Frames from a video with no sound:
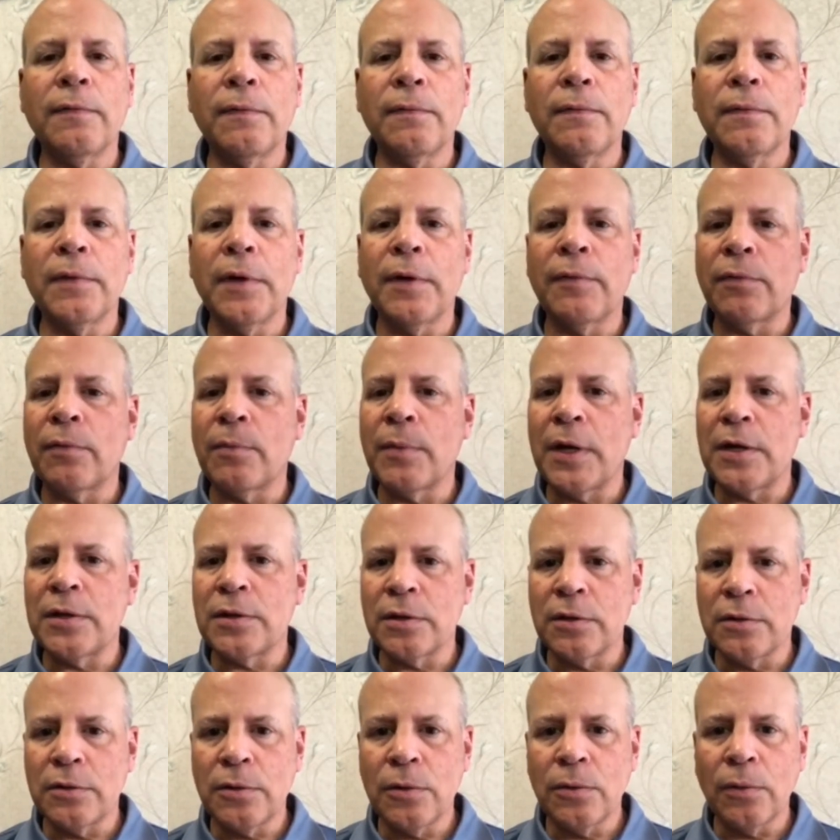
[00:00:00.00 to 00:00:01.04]

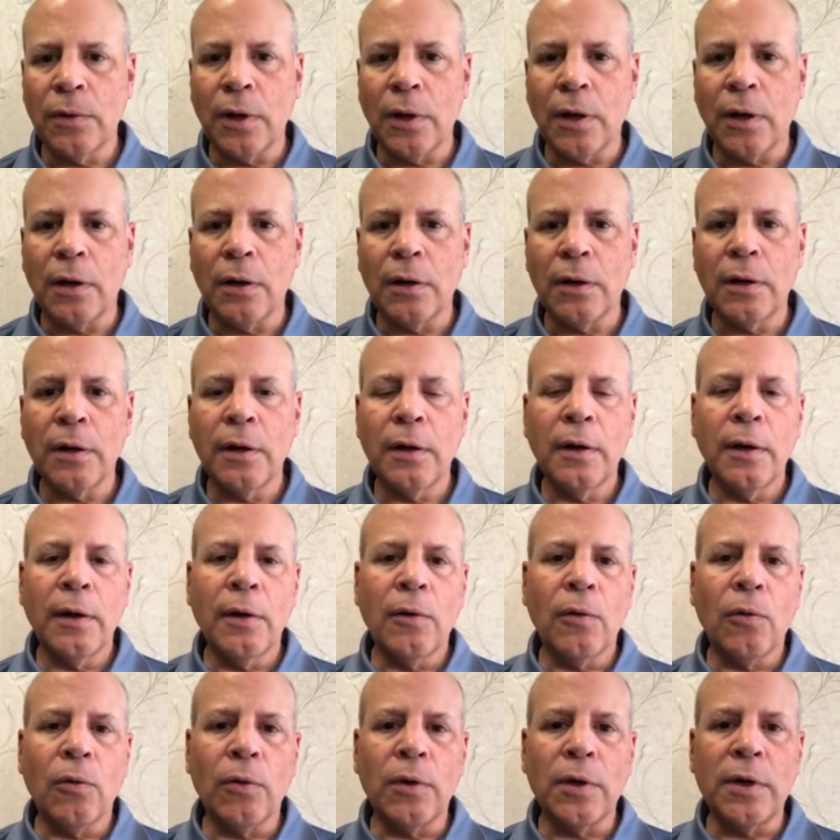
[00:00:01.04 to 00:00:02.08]
information too long,
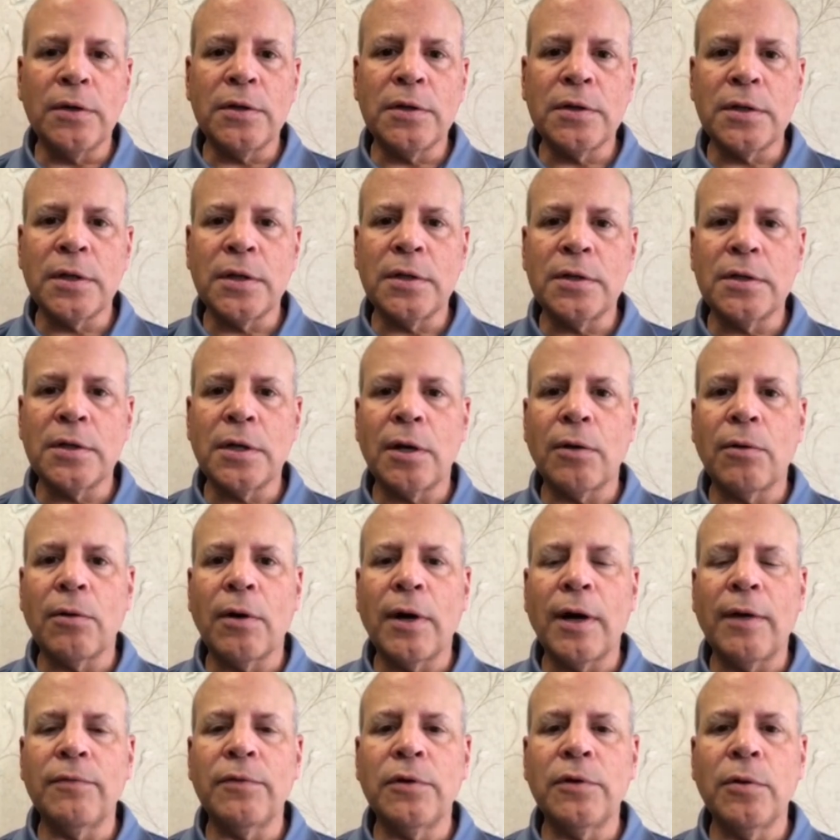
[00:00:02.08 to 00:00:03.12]
or you just in general
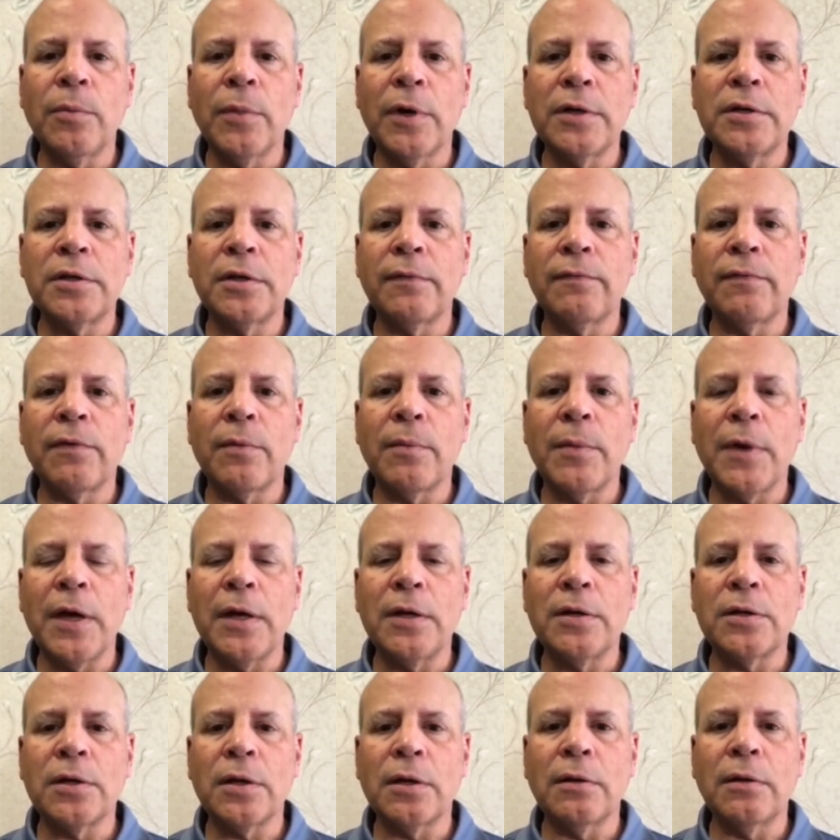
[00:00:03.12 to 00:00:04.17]
have too much
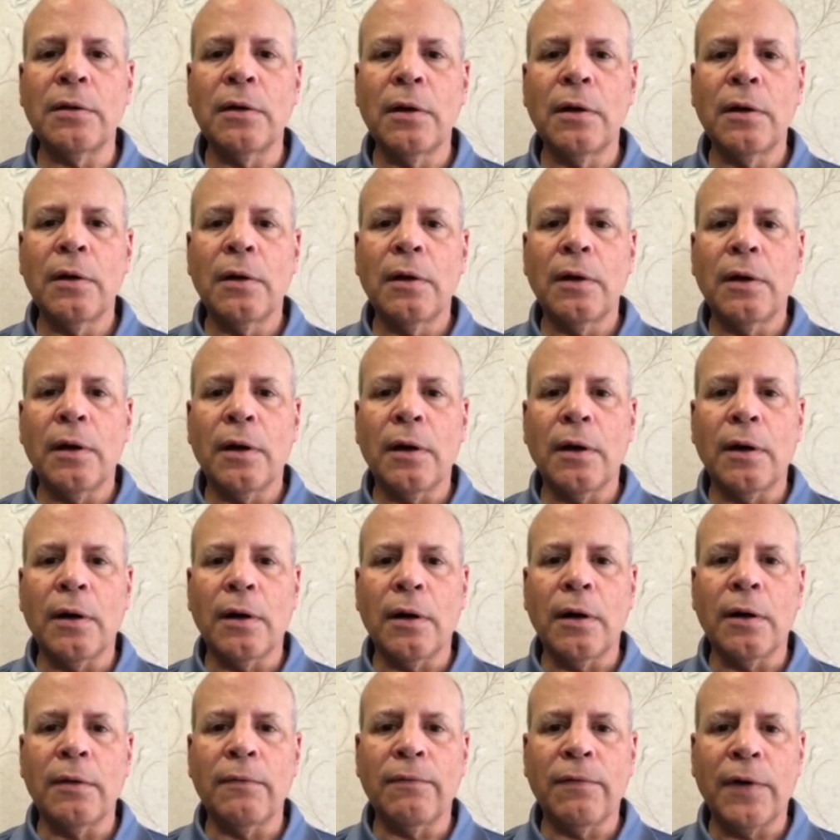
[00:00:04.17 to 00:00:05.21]
information
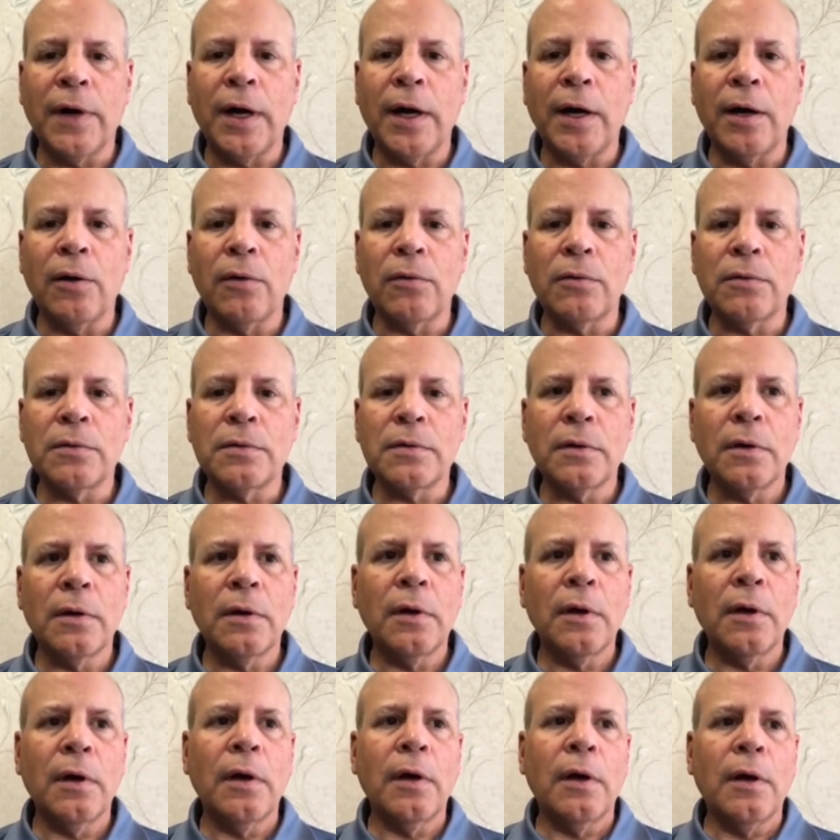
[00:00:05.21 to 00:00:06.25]
on file.
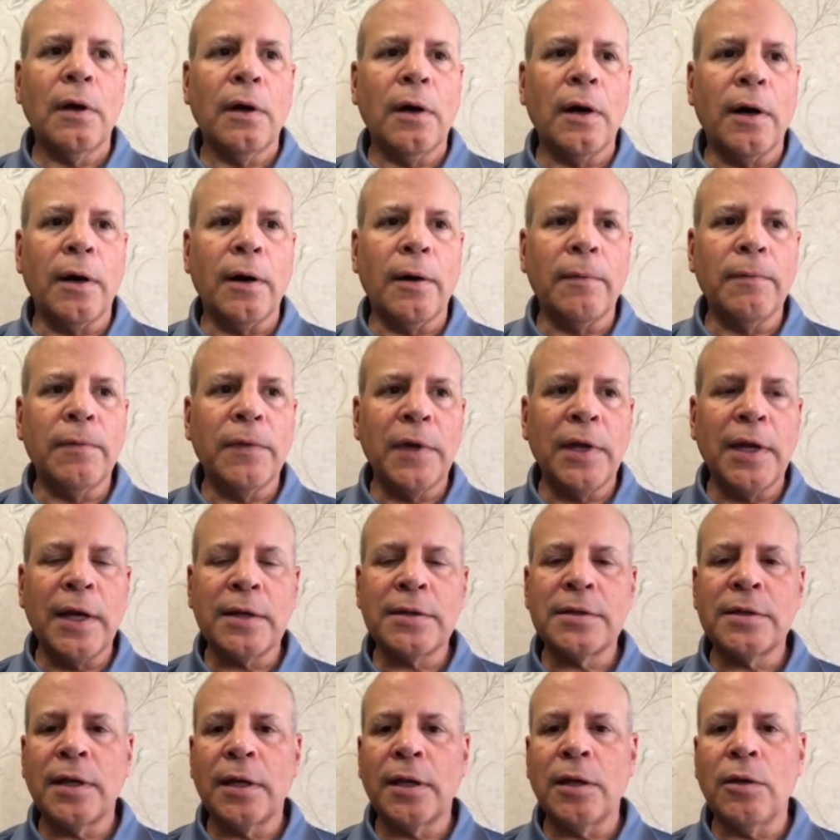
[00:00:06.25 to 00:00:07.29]
The
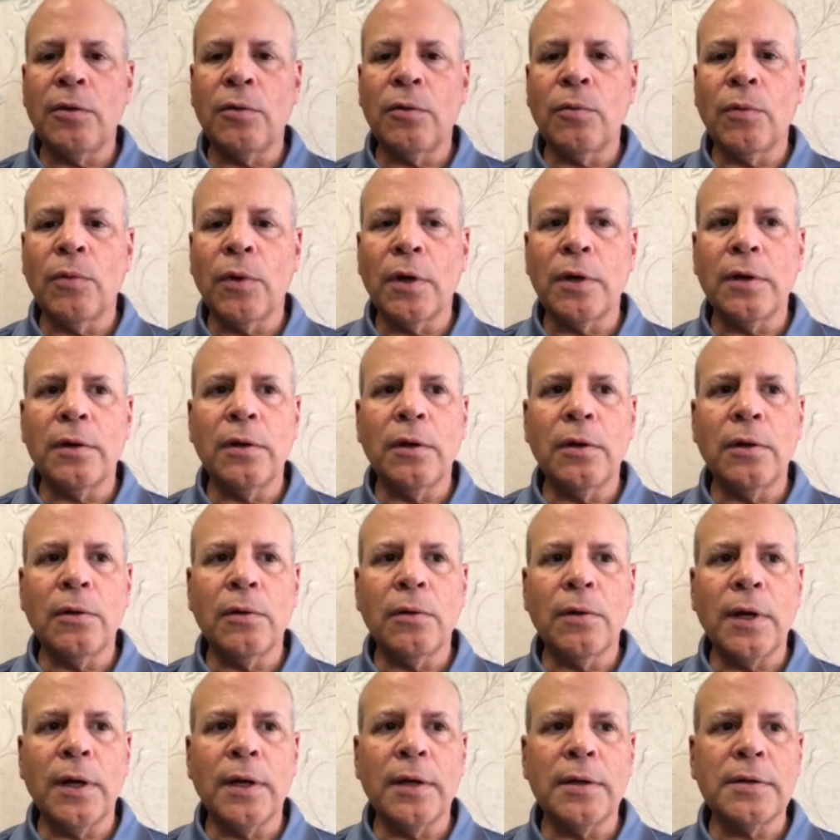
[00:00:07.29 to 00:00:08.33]
next thing that you'd want to
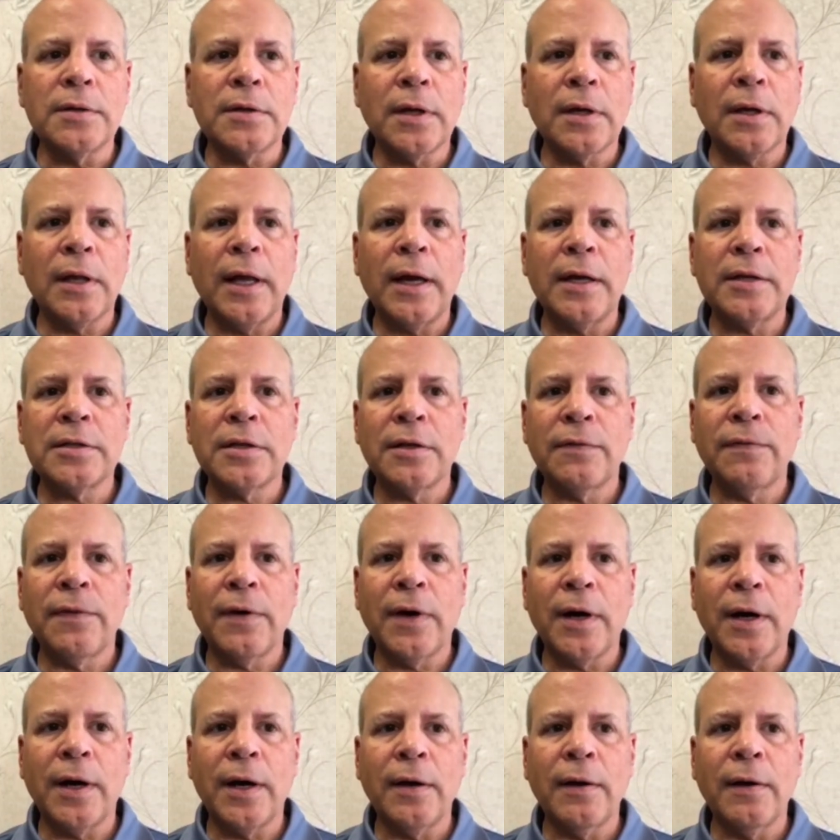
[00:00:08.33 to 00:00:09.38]
do is
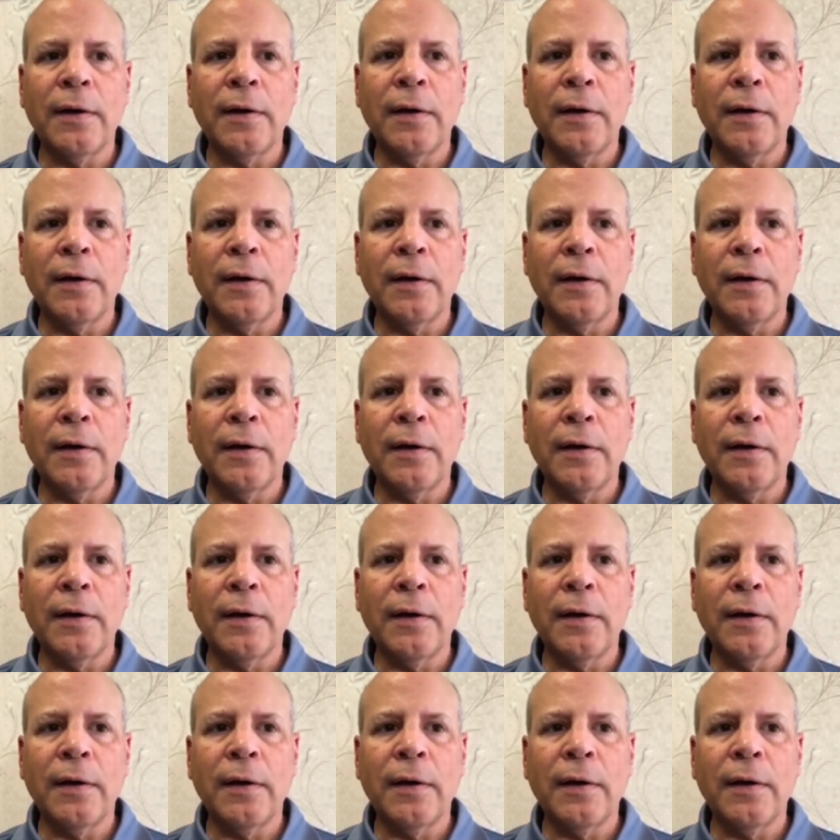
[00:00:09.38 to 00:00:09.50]
classify